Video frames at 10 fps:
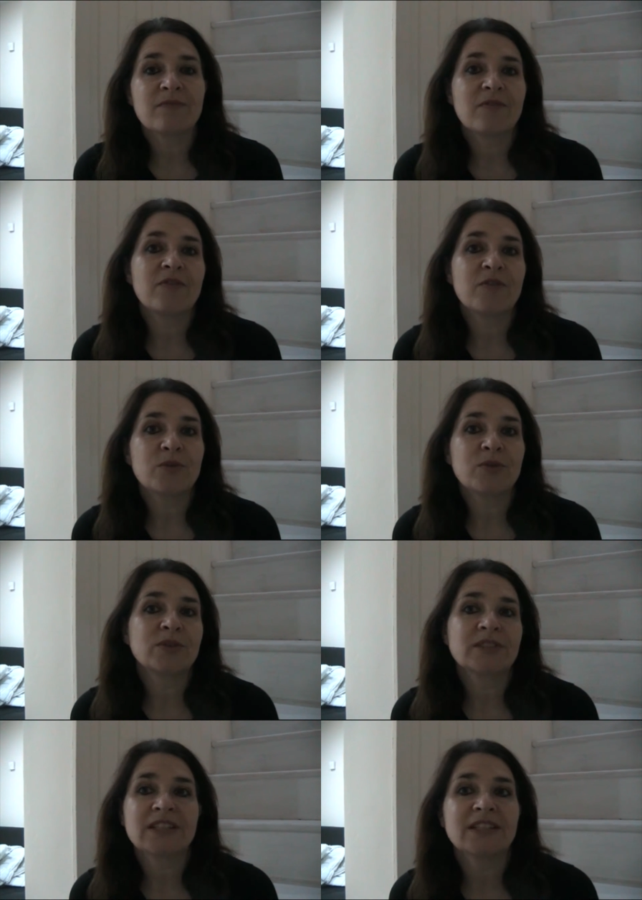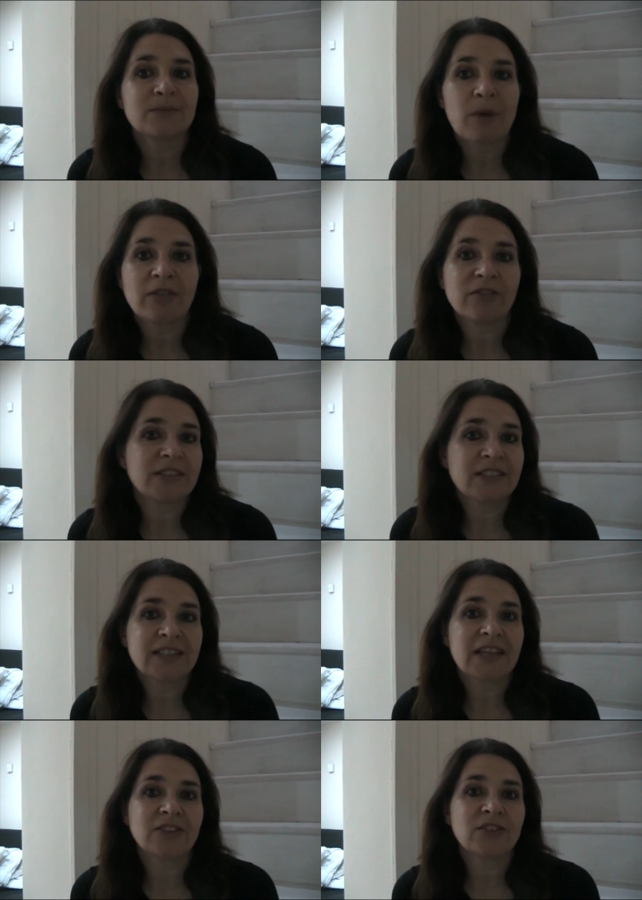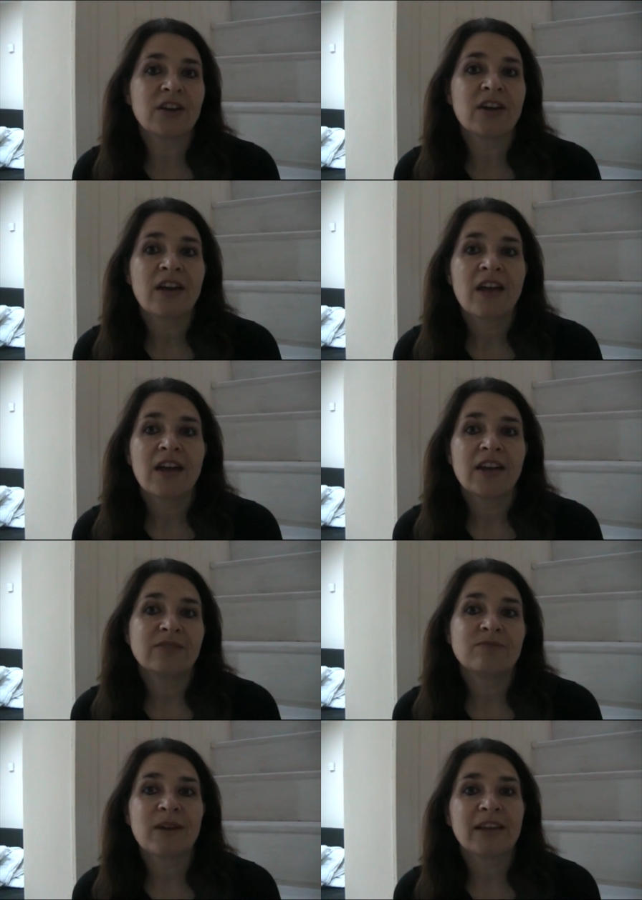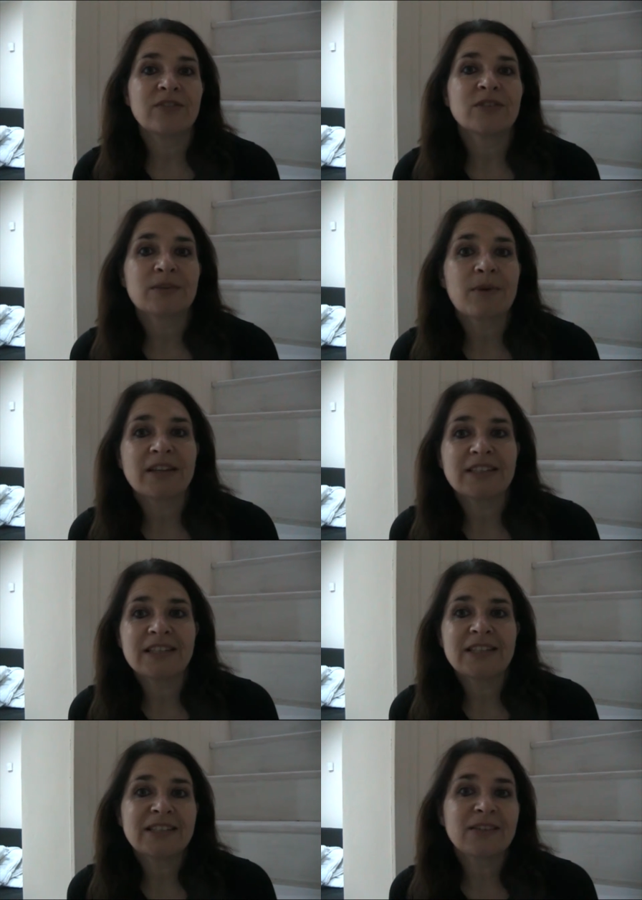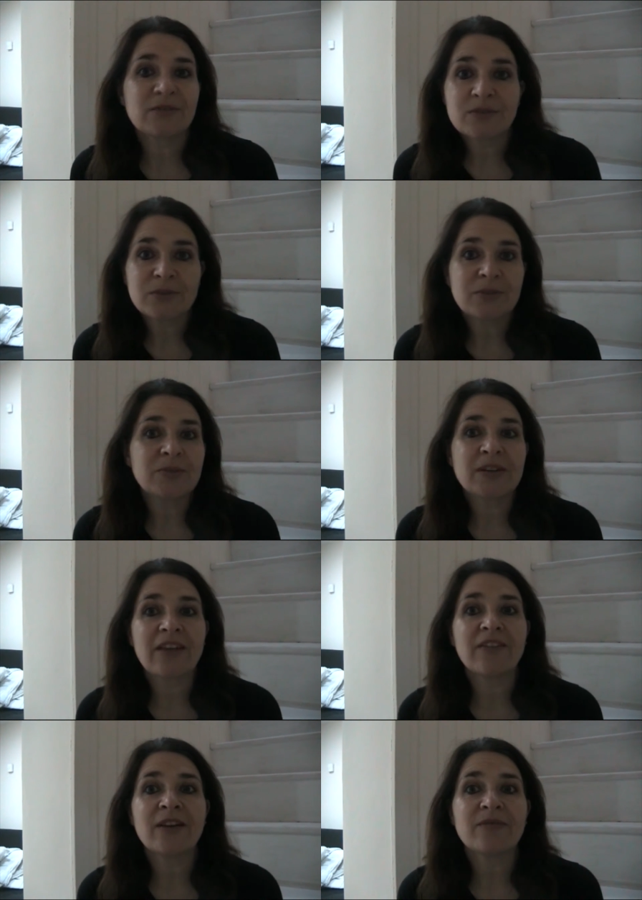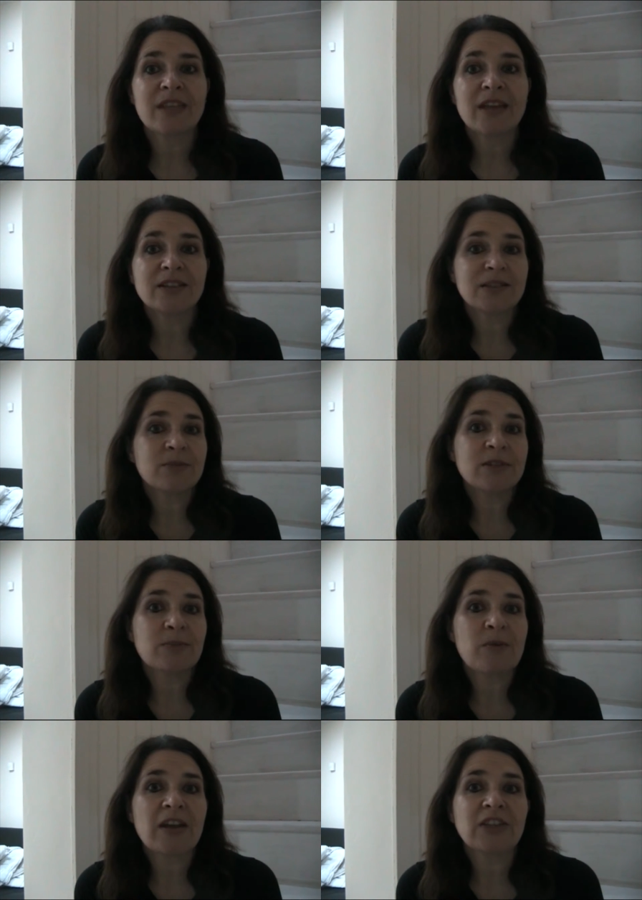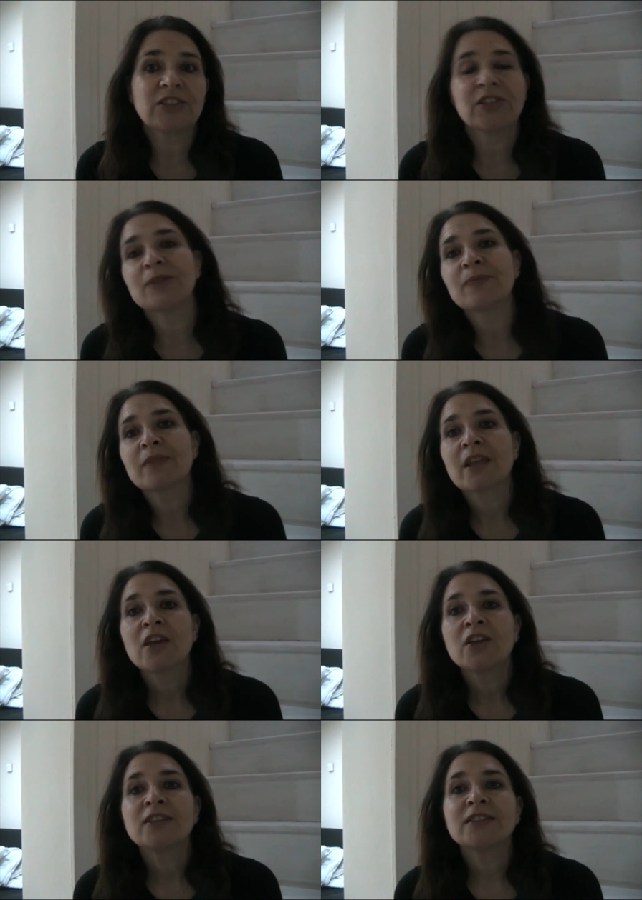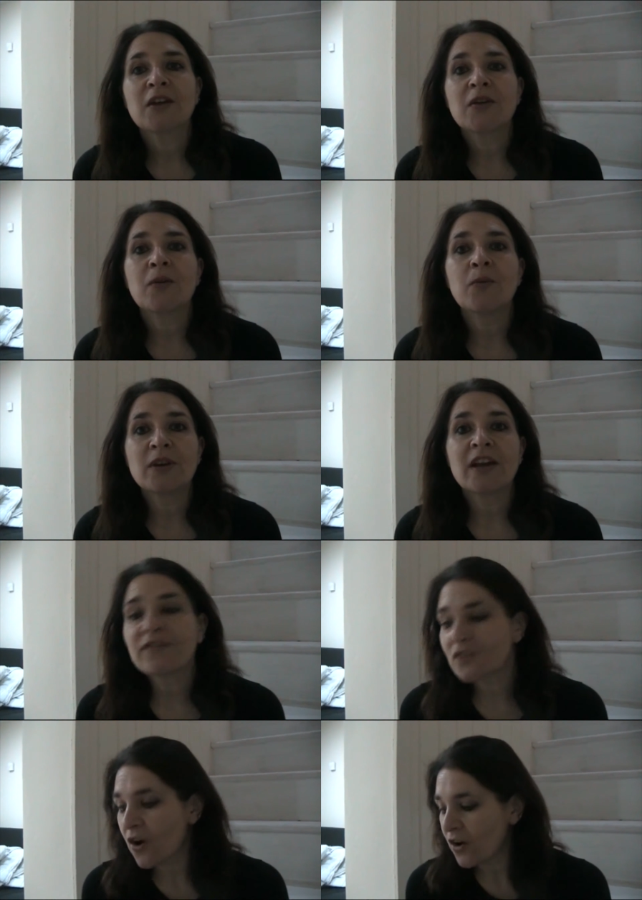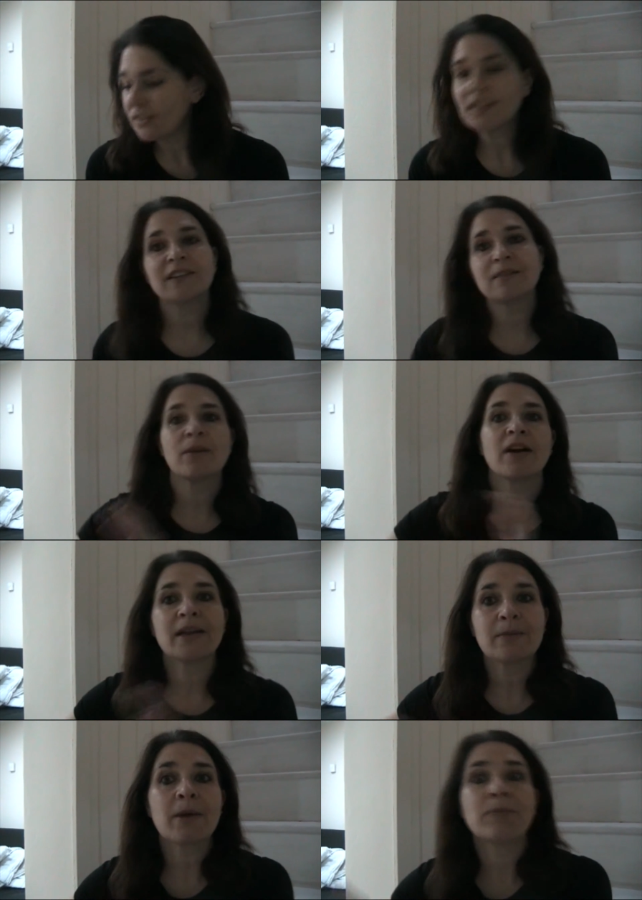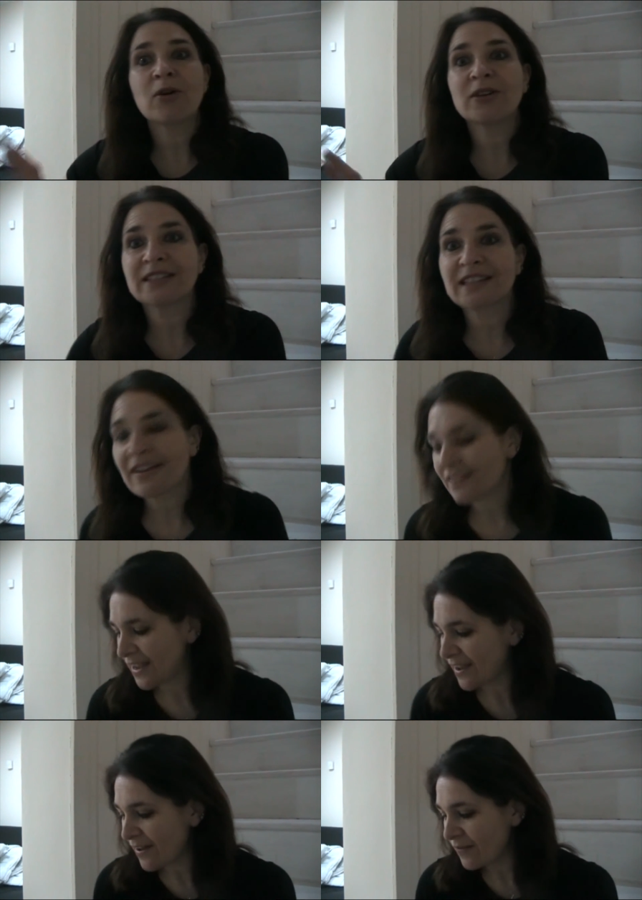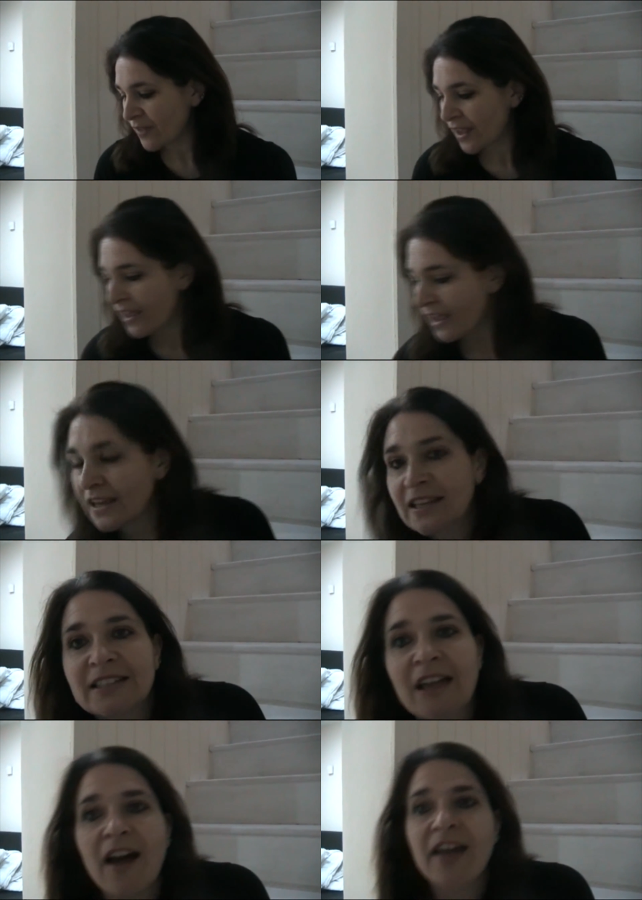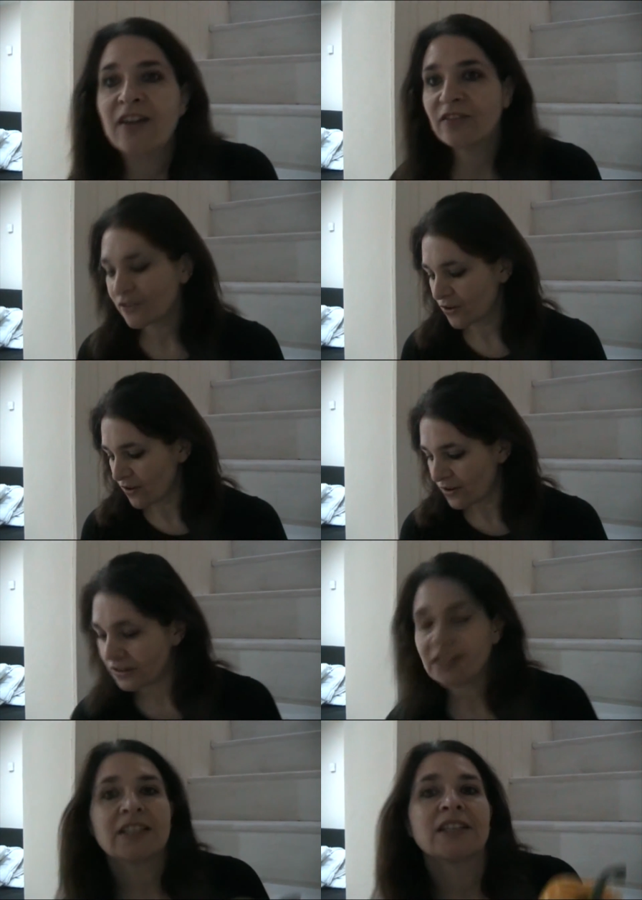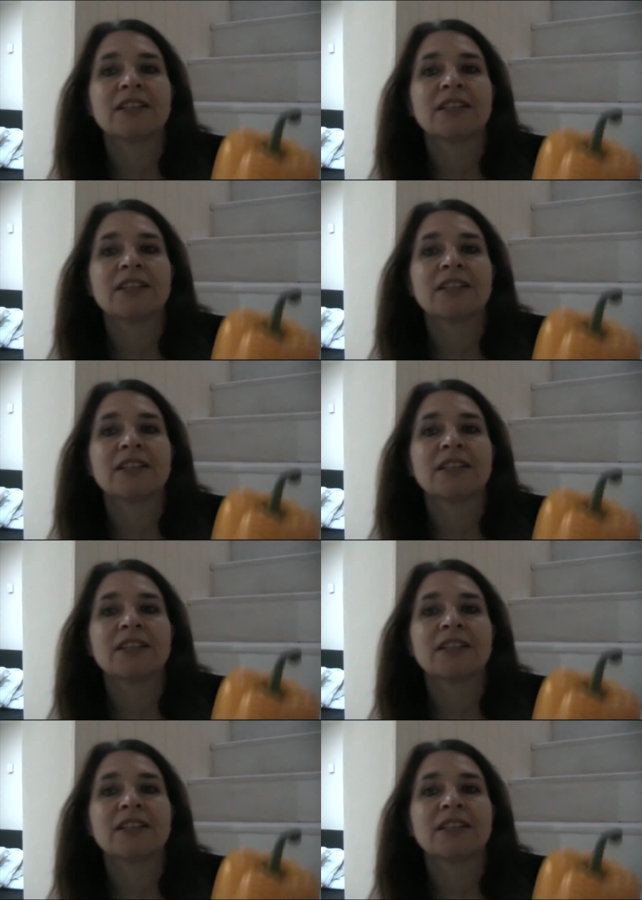for dinners, breakfast, etc., and might give you some ideas or whatever, and some inspiration. So what I've got in my box down here is I have got